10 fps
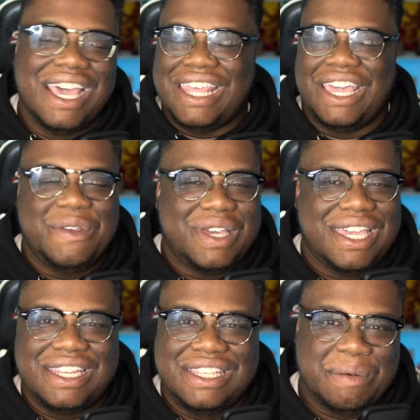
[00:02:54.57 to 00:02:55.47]
Thank you
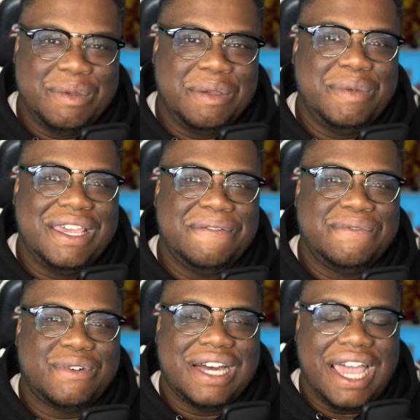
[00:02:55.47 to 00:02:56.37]
again to W B
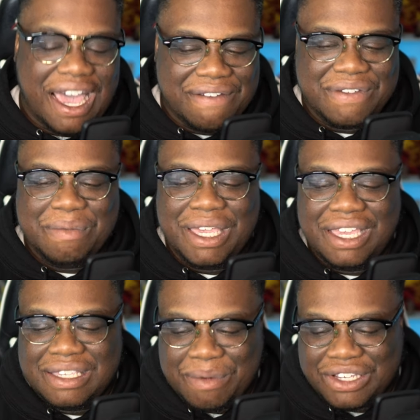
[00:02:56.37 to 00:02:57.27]
for having me
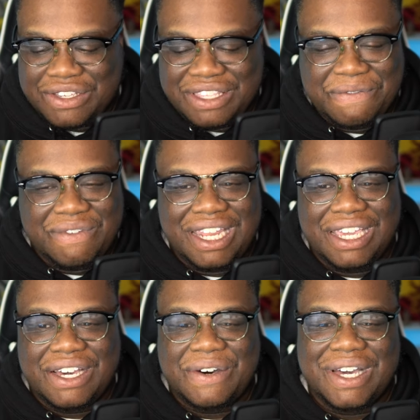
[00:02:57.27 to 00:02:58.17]
and sponsoring this
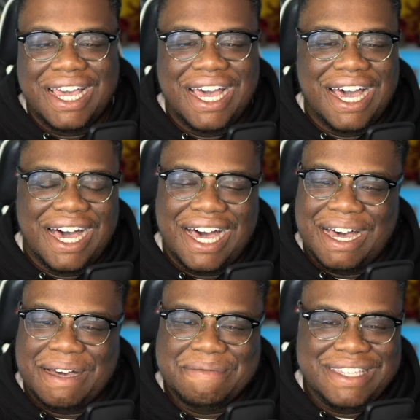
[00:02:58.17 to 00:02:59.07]
video.
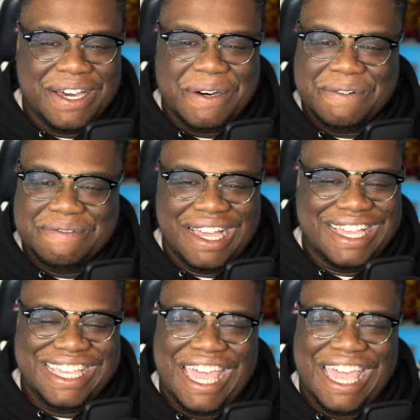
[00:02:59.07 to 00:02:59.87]
Um, yo, the